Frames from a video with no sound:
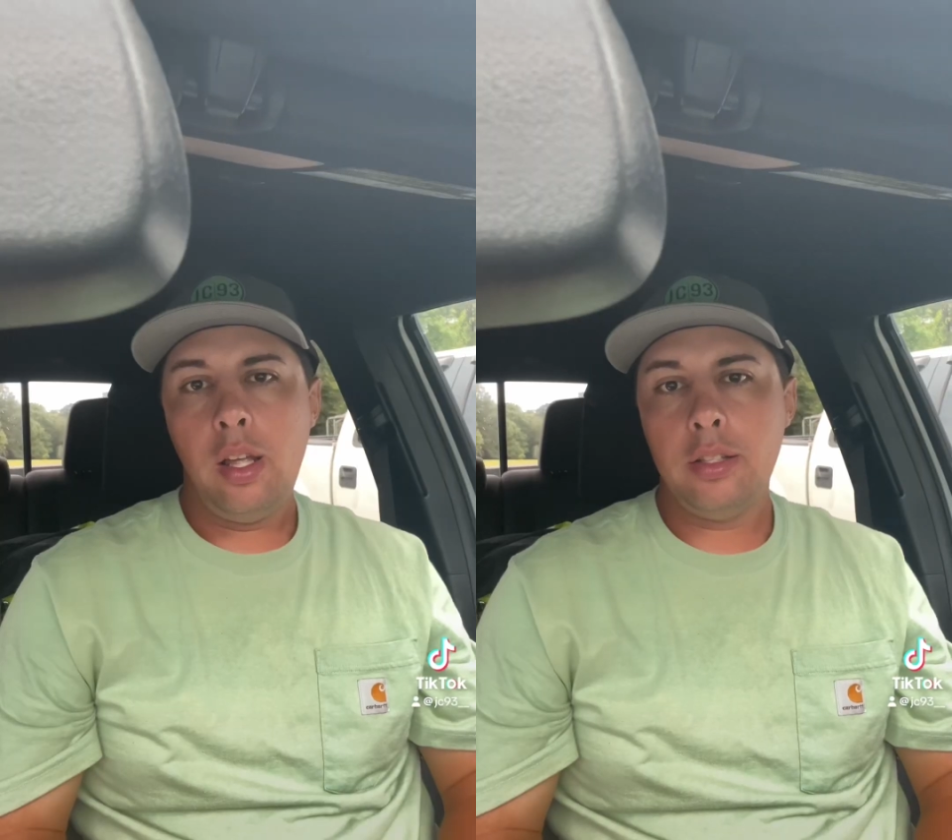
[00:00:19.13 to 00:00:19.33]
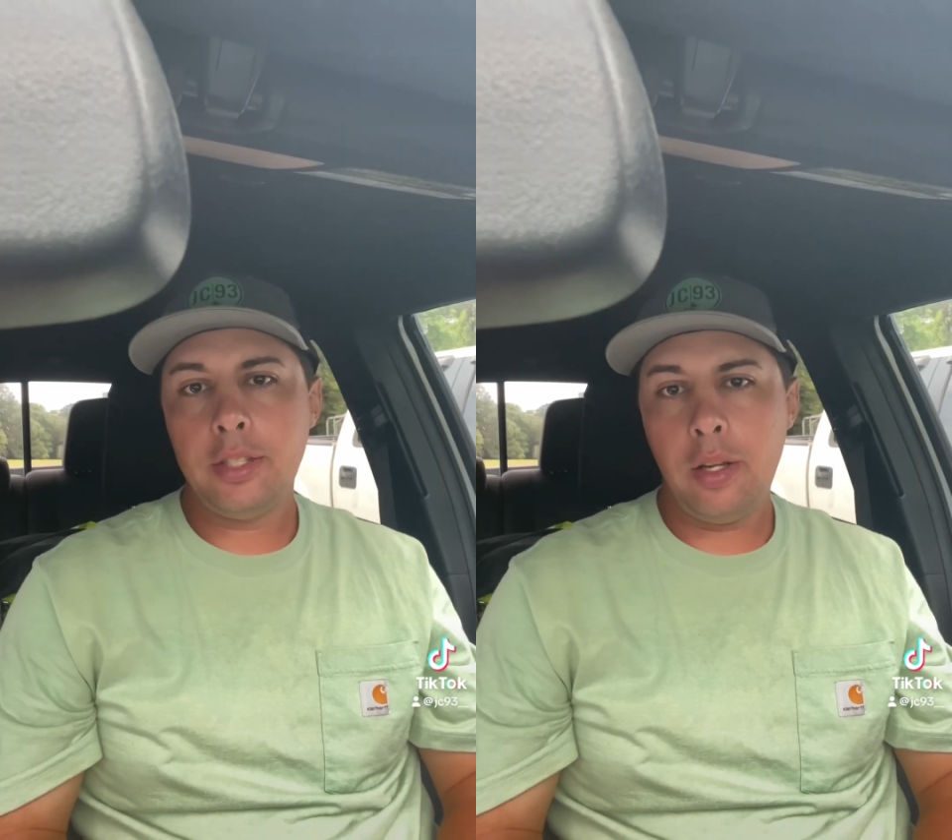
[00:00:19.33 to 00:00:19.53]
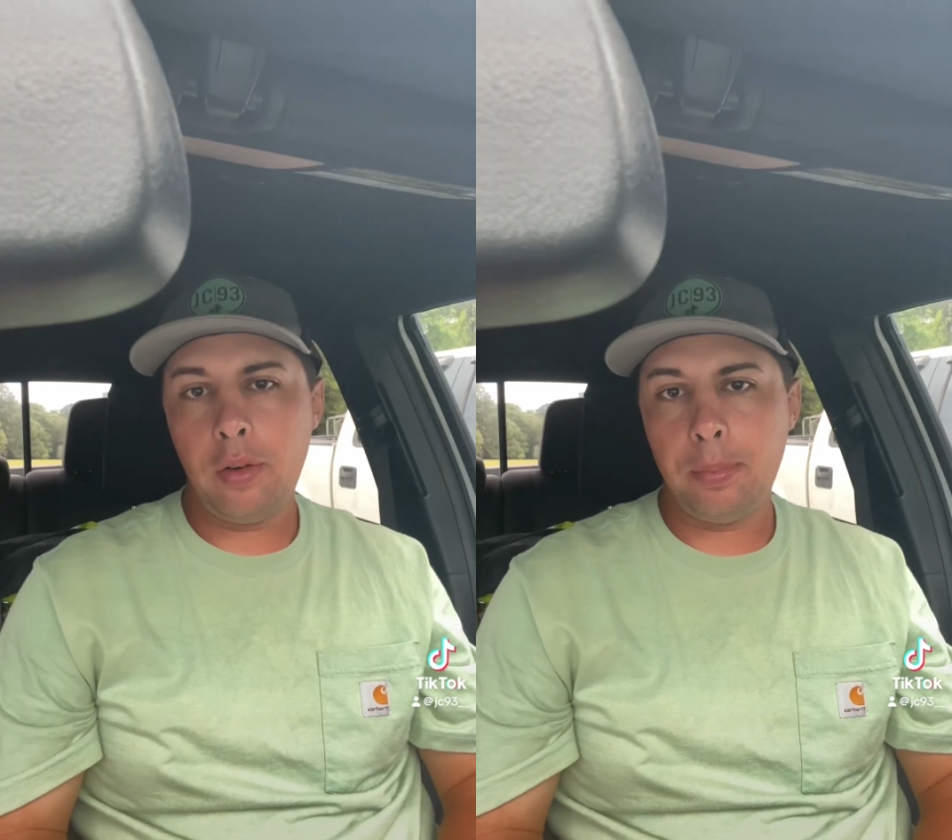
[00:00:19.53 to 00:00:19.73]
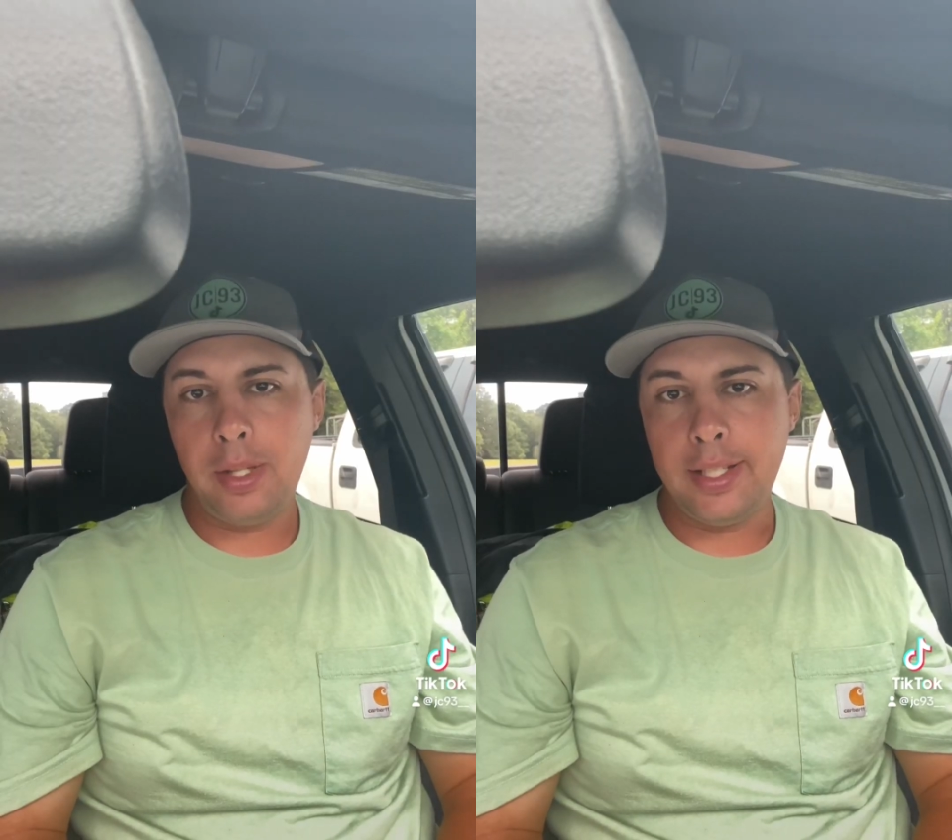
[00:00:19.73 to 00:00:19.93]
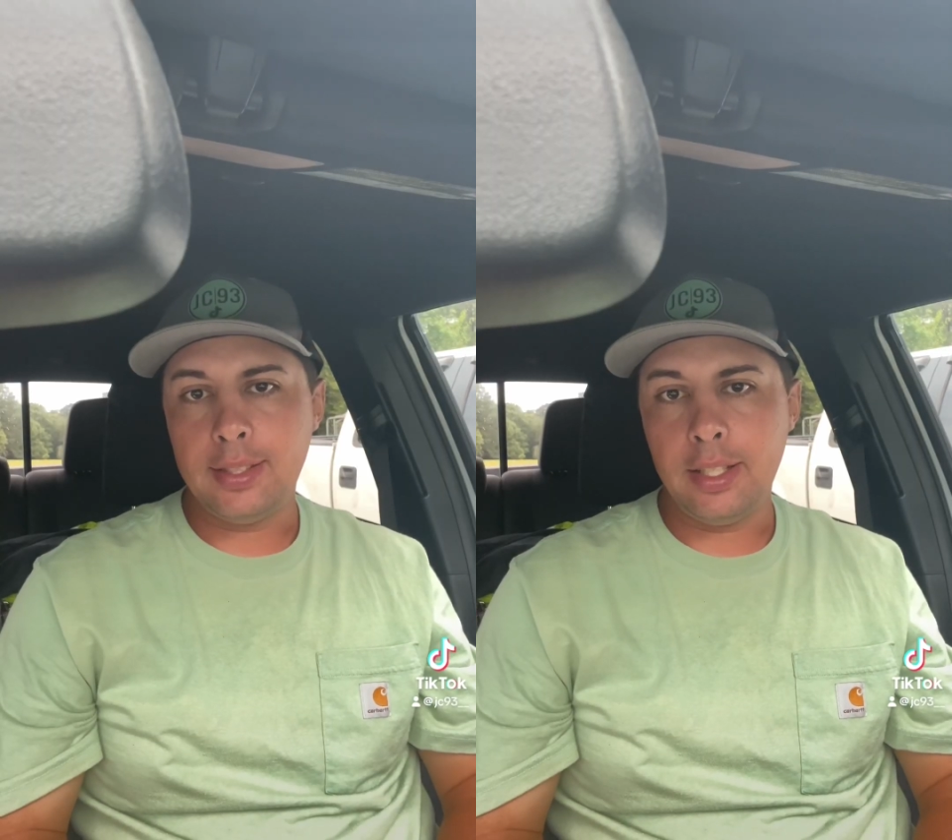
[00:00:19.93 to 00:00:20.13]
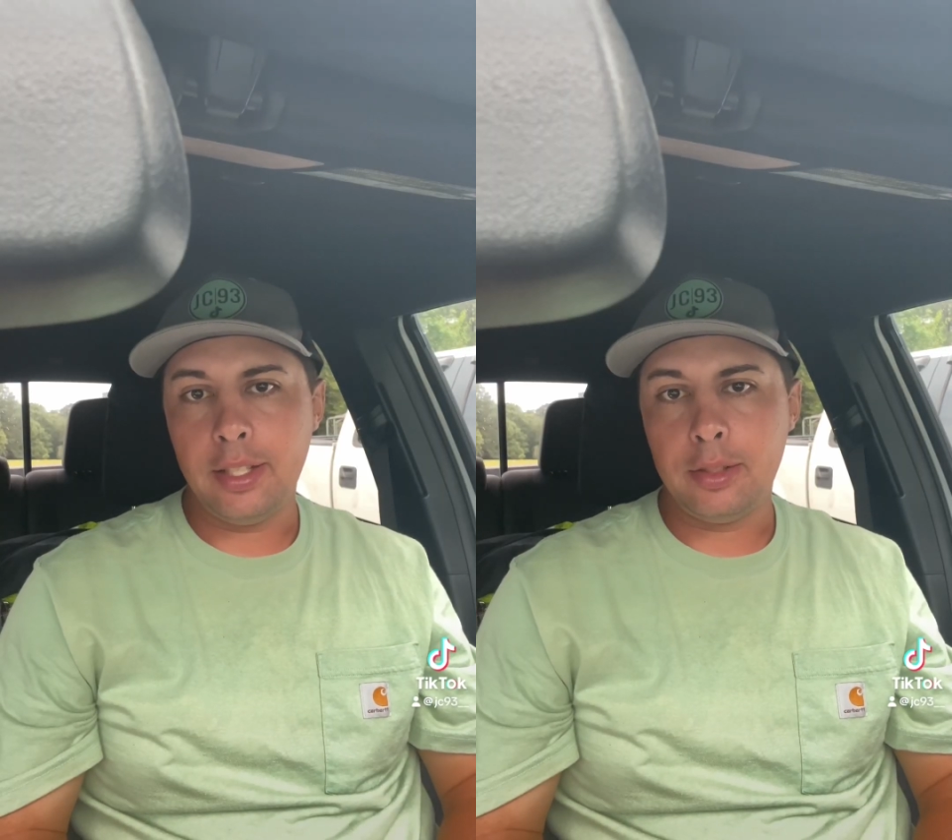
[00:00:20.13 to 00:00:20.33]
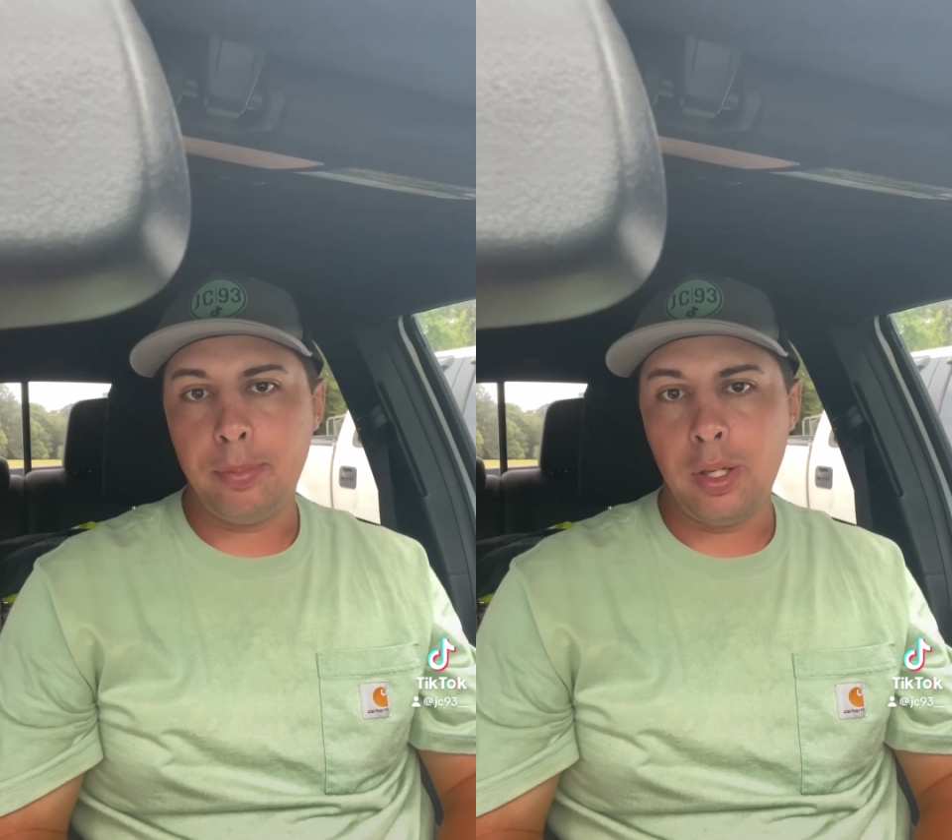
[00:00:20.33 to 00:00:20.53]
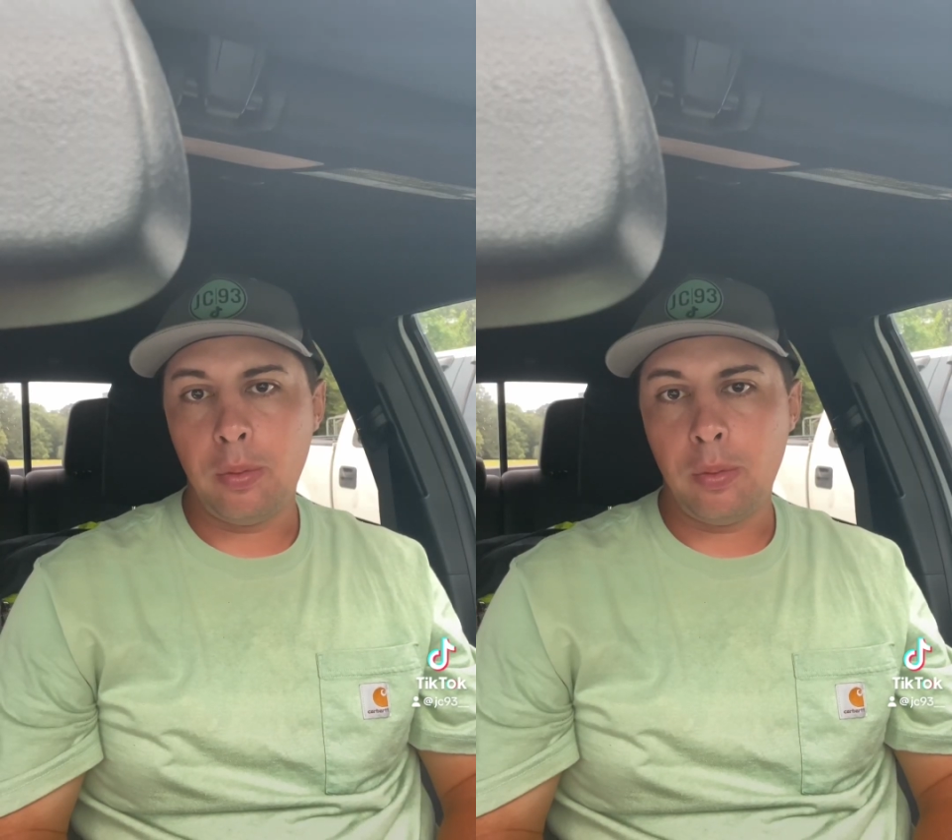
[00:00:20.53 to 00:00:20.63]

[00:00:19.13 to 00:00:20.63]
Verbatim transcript: Is there a place that's been